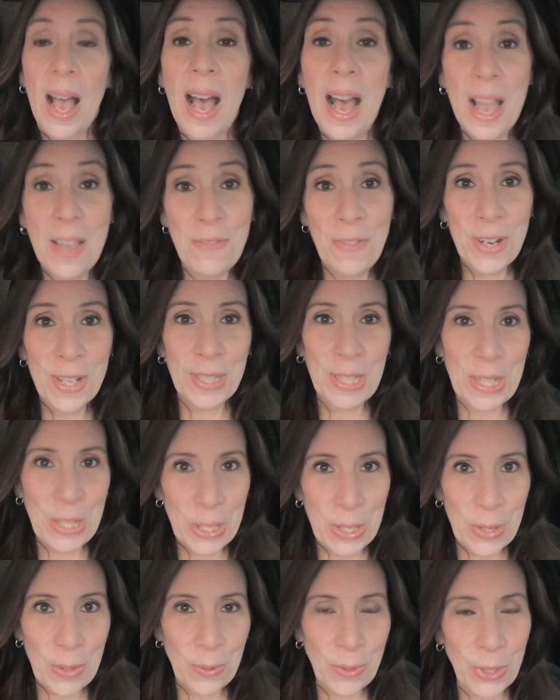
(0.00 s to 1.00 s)
I'm fairly
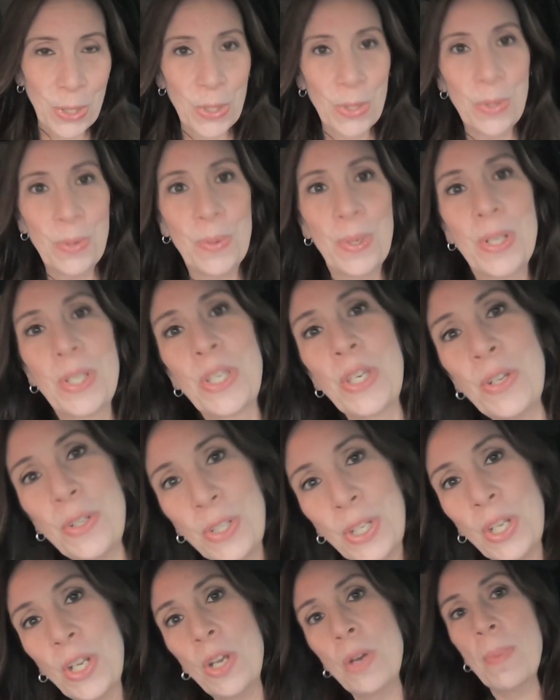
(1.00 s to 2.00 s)
new to
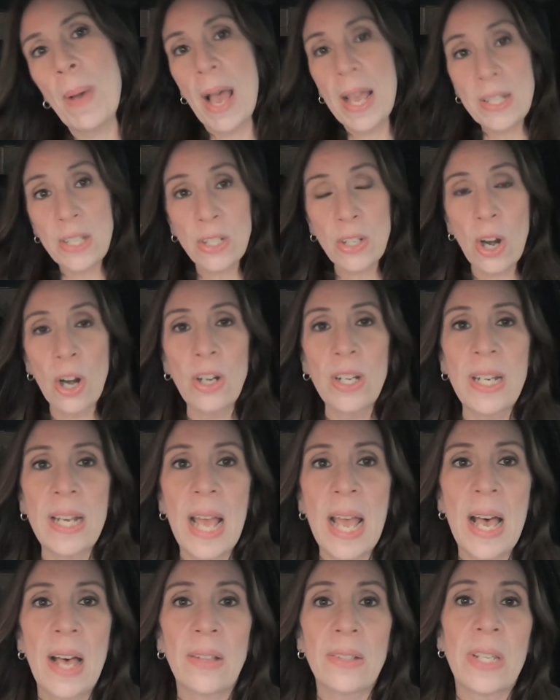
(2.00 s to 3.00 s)
YouTube. I started
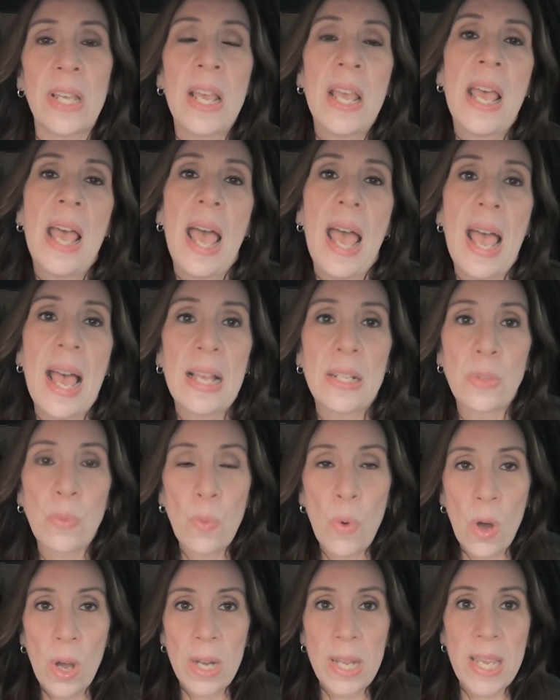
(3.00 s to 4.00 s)
out as
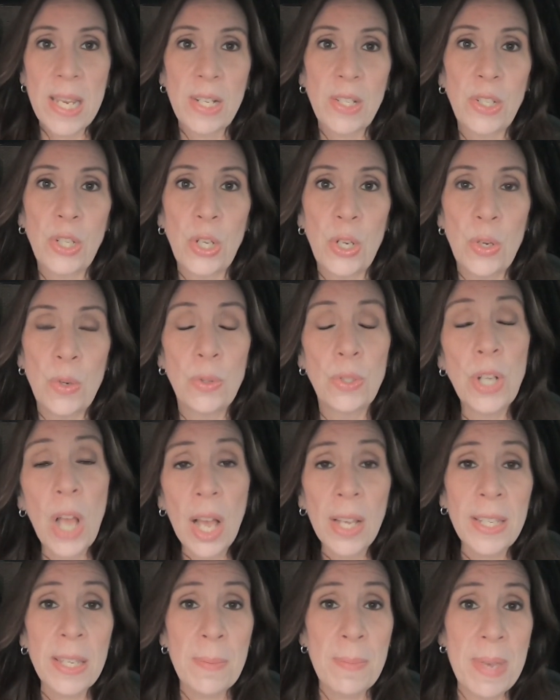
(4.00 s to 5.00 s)
wanting to
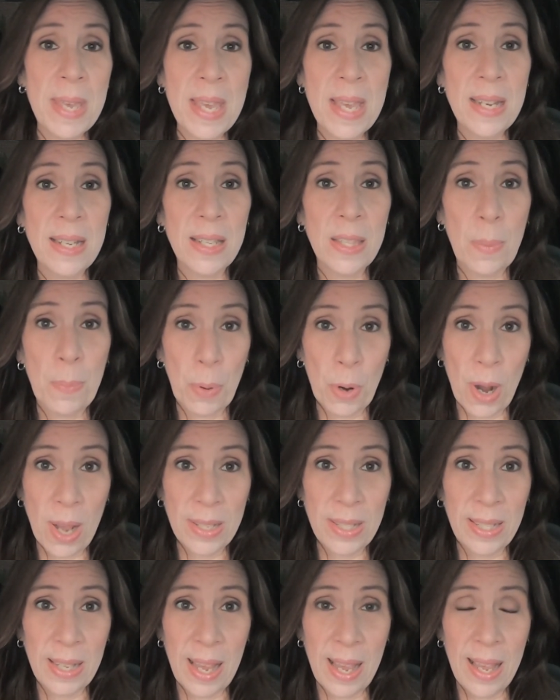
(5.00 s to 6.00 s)
document the
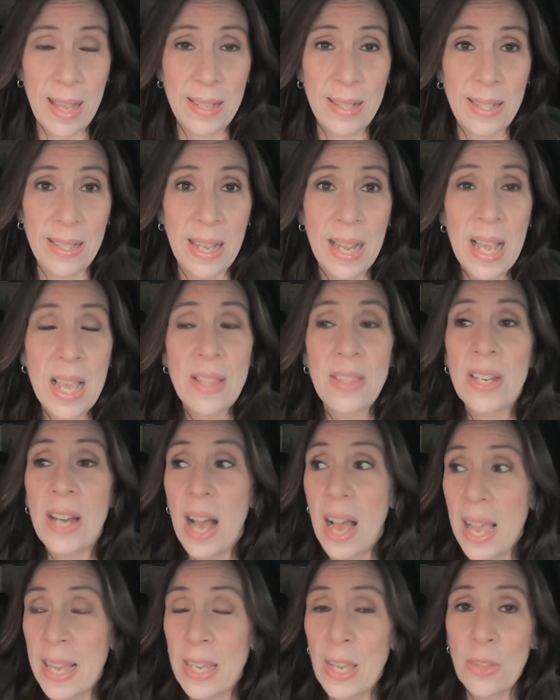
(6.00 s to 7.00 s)
process that
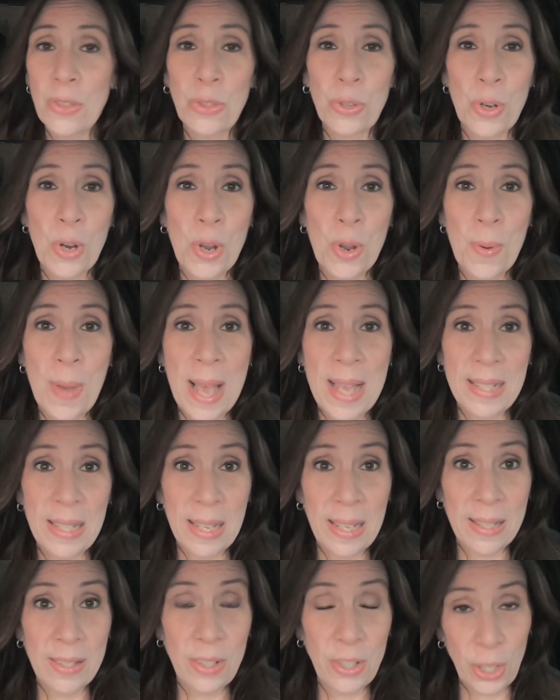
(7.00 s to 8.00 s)
I go through as
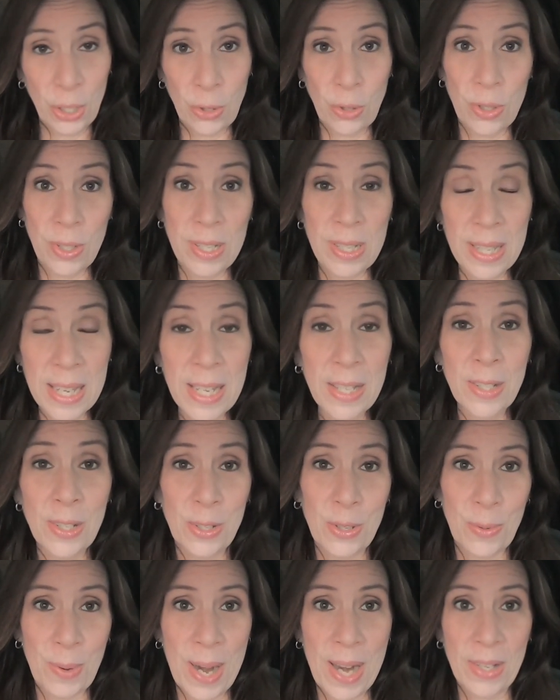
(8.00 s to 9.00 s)
a children's theater
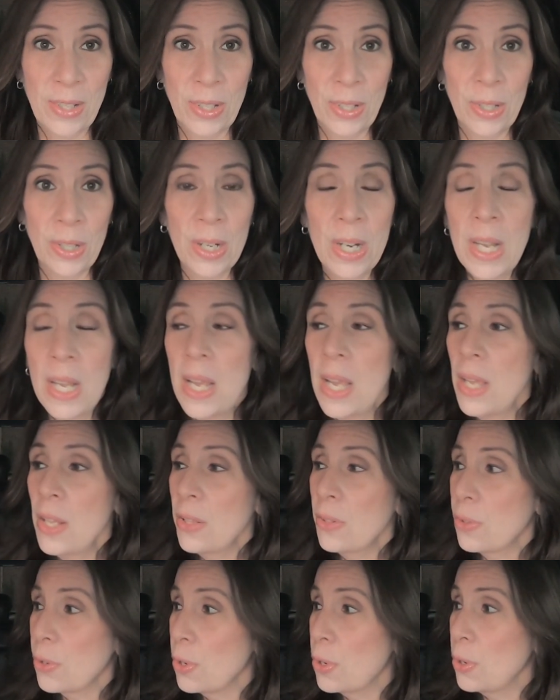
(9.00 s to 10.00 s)
director
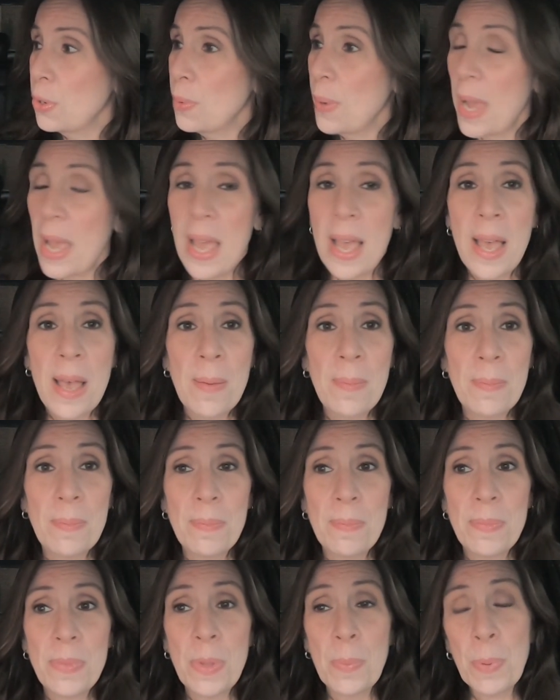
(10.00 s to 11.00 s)
through
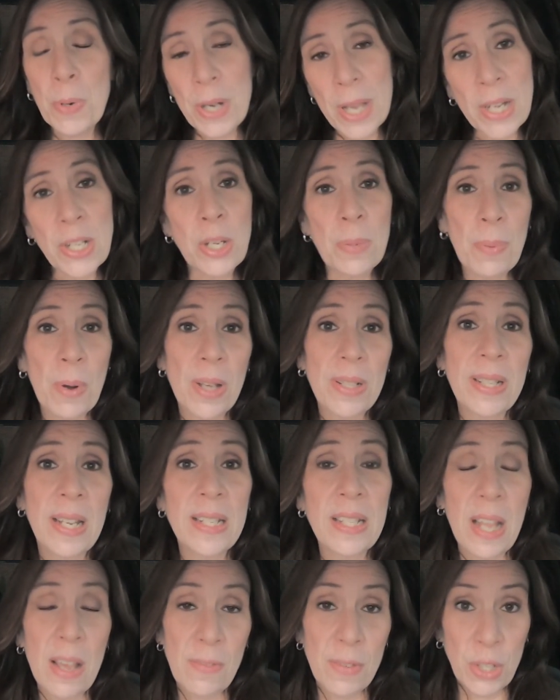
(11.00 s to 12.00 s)
the production
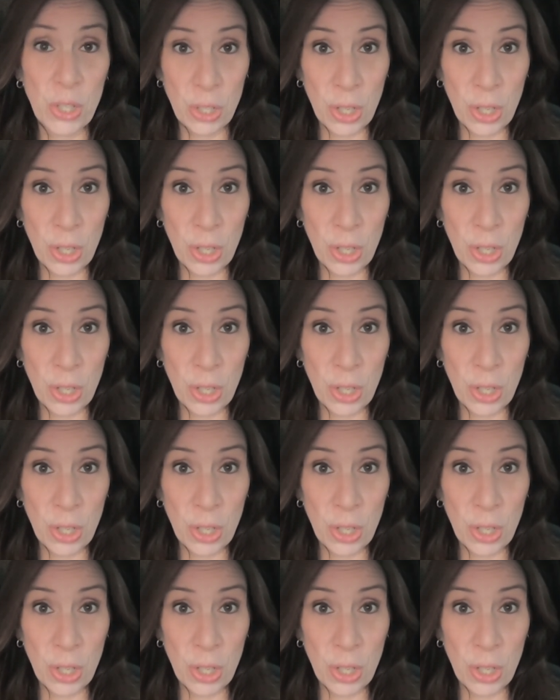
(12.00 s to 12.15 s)
process of a